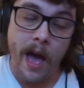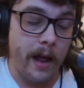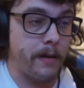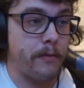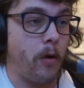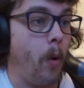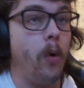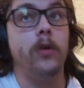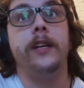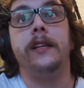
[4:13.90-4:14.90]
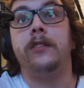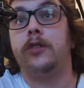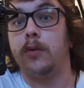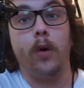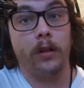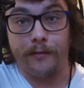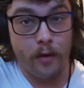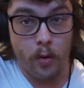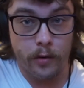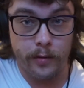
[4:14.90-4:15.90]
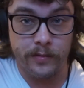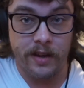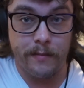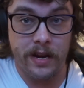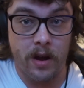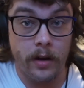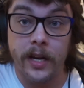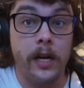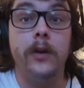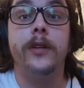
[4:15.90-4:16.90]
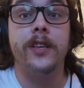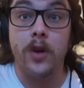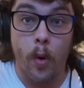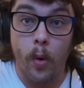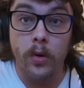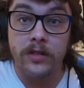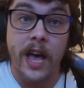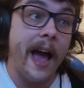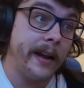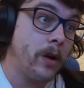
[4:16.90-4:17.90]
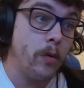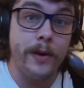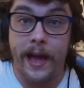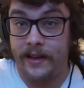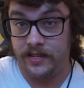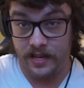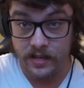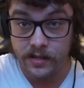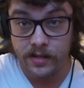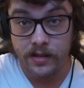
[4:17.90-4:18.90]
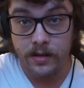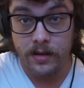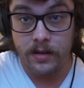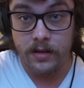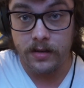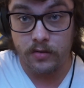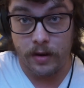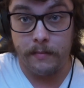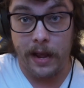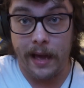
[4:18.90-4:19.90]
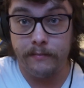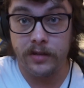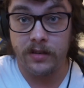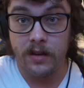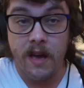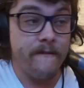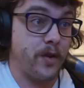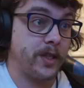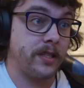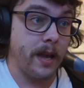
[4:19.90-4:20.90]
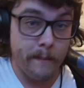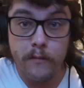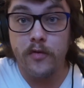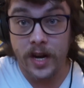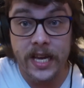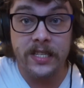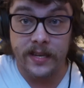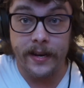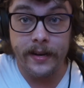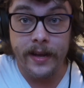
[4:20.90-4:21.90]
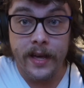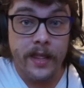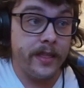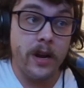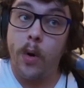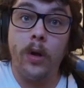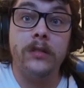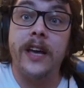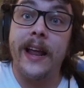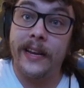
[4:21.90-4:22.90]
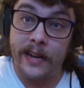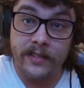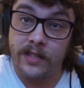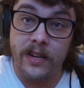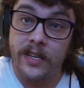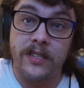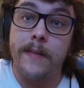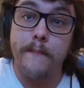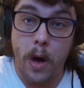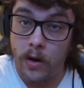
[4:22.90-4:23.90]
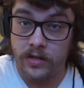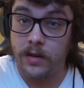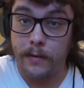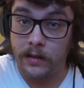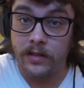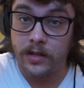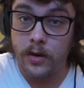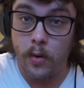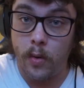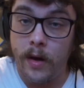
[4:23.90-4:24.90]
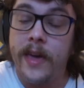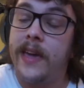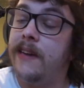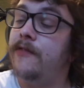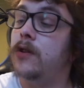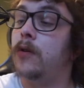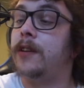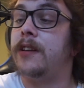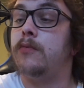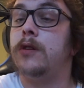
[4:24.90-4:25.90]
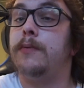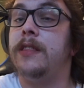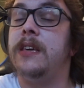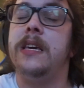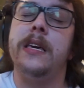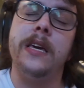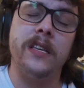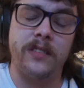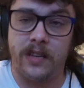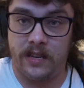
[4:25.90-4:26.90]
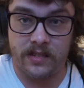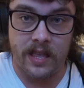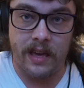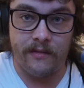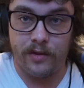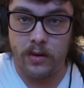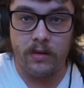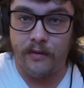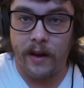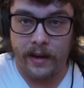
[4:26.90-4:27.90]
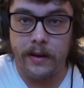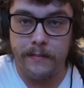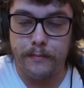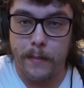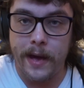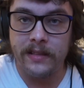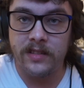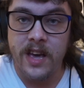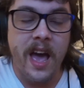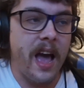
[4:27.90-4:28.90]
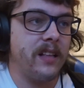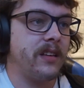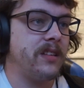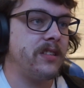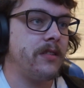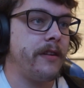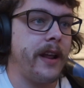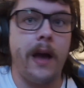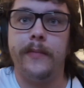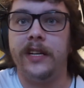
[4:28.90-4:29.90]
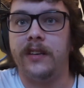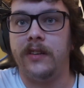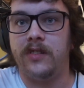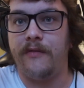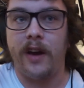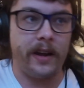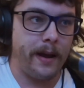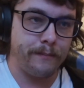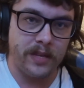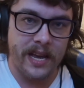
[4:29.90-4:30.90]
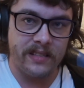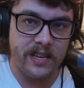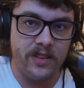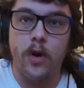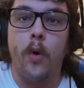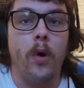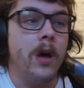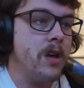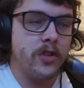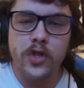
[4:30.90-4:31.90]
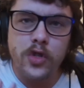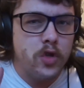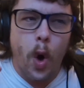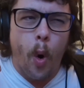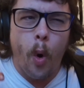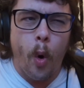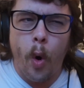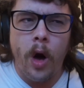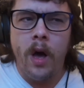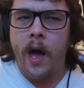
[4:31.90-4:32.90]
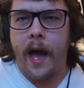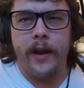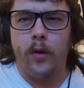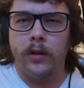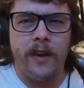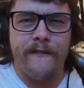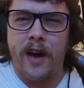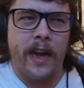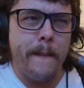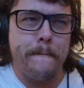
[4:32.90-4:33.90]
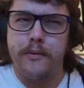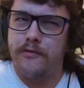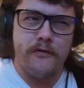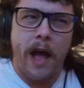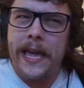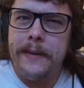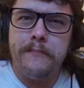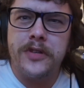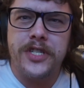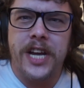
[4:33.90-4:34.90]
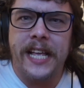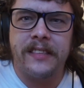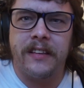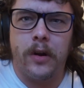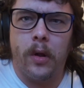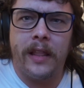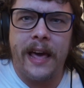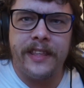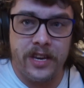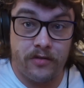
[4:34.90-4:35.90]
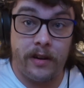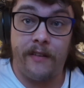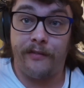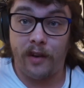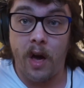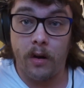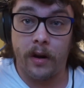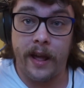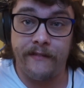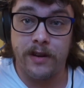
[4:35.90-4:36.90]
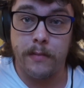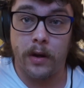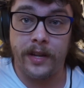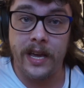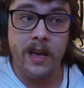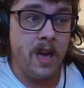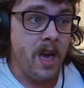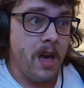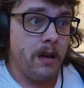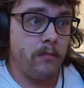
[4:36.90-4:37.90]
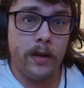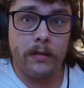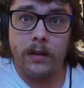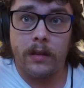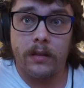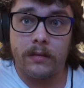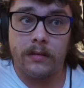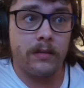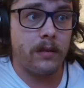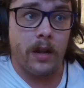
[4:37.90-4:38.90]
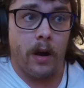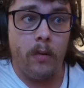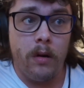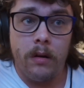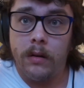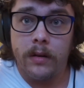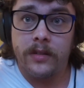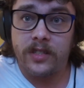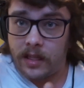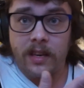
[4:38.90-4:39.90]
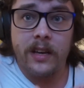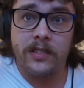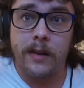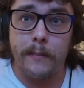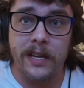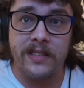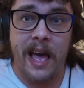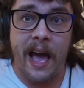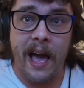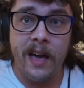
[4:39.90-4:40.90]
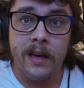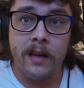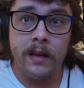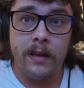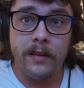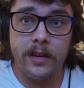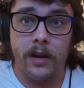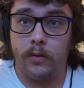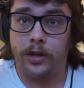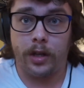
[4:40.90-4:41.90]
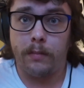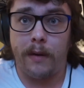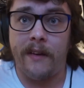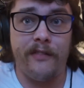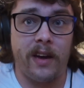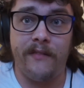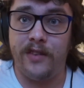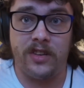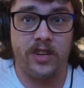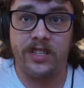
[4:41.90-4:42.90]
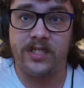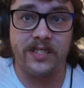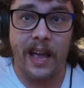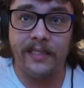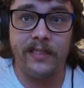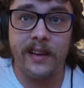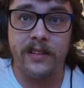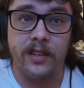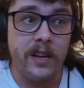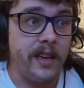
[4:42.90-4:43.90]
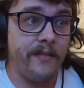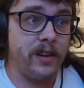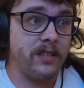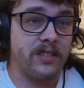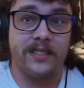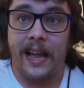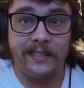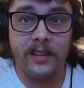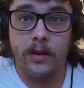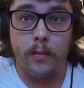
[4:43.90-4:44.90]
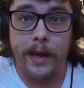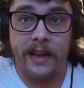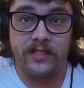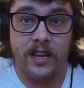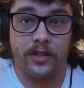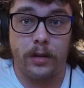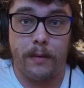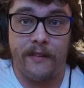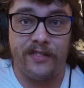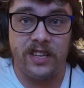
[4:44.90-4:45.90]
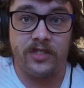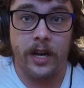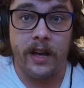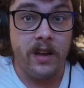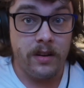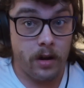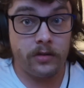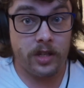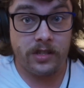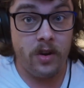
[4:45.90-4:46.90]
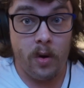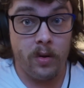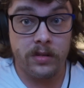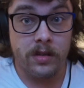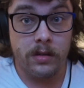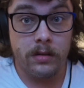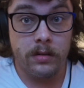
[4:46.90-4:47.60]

And according to all the forums I've been on, including yours and OBS's, Streamlabs, for some reason, they're all telling us that it's impossible to do, even though that it would be the easiest thing for you to fucking implement. And considering how many times you're fucking updating your store and all your fucking Prime shit and all that you're trying to flog on everybody, you know, something as simple as that, you know, should be a fucking feature as standard. Even in standard OBS, that should be a feature. Not just yours.